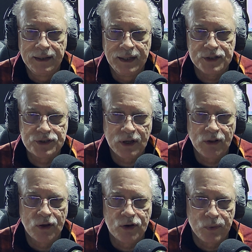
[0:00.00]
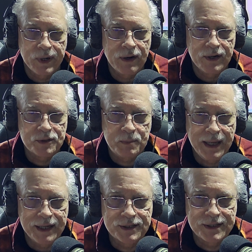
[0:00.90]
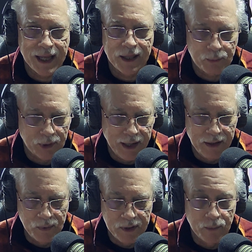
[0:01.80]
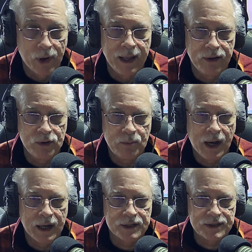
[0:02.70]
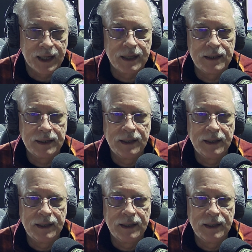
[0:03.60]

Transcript: his solo career is being celebrated with a brand new box set.